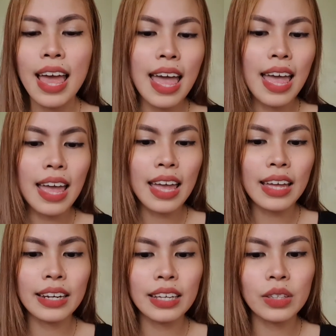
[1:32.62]

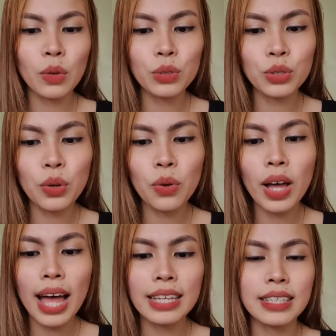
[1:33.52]
and it also
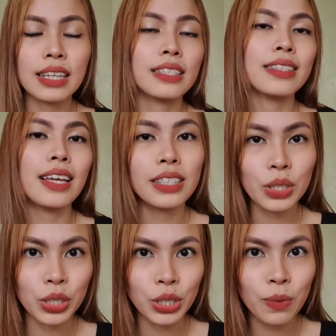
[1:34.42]
has a snail
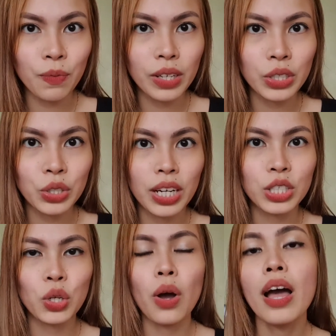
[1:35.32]
secretion
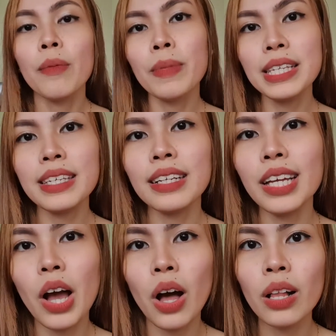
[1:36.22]
filtrate. So
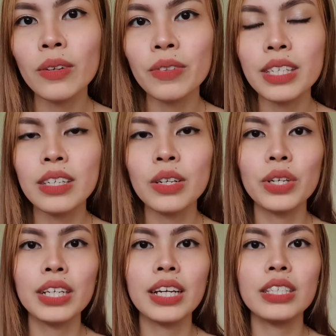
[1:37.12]
basically, all of these
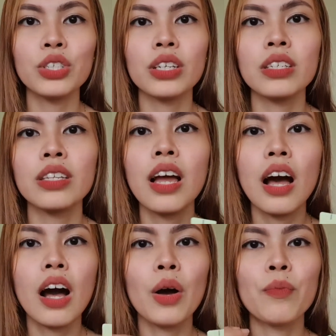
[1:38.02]
ingredients just
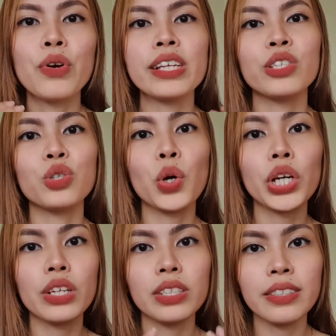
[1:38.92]
restore
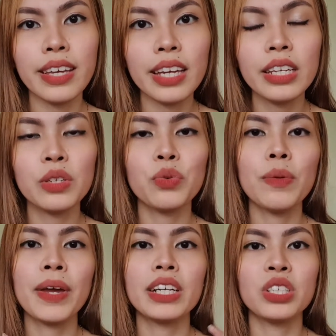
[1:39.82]
your skin, it
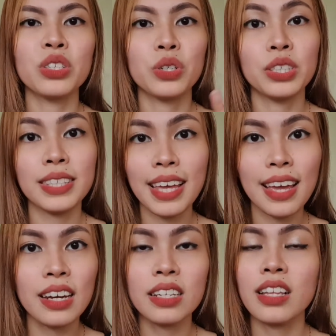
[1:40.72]
repairs your
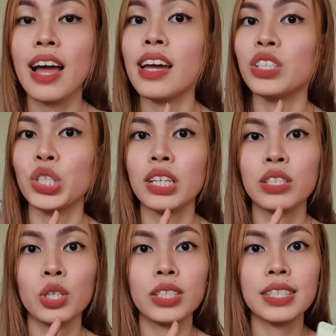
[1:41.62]
skin, it
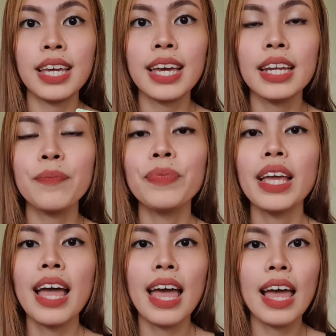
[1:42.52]
hydrates your skin,
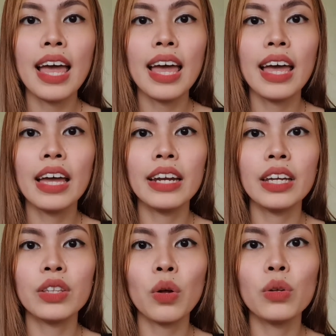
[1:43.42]
and
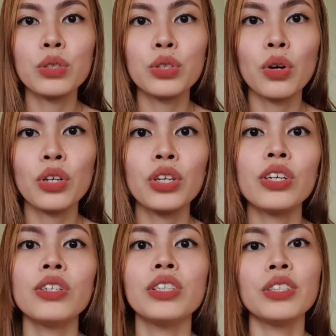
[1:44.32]
it also
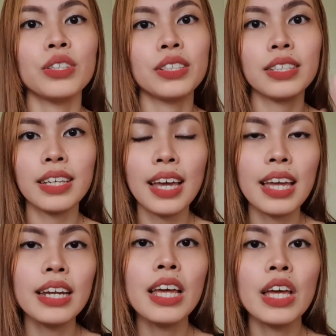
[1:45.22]
cures your
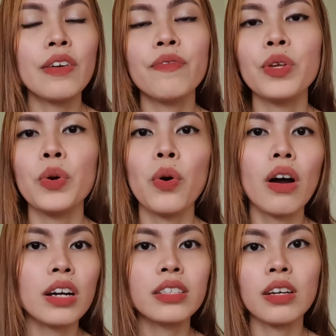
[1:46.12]
skin if you
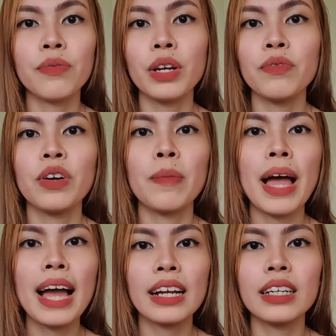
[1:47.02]
are suffering from
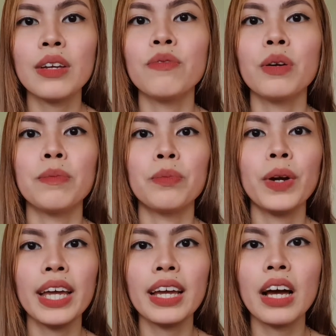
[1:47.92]
acne, from
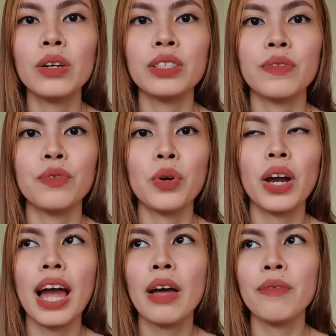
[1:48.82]
breakouts, if you
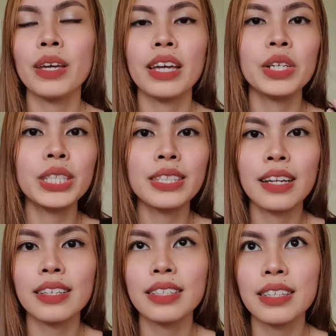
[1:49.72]
are having
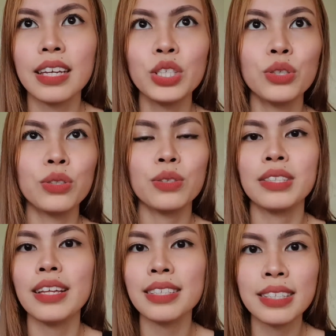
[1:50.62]
irritated skin due to
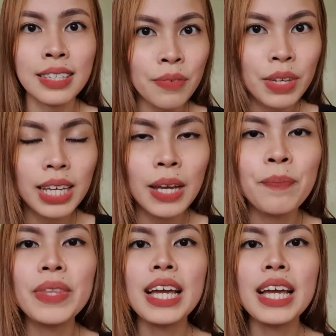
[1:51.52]
sensitivity.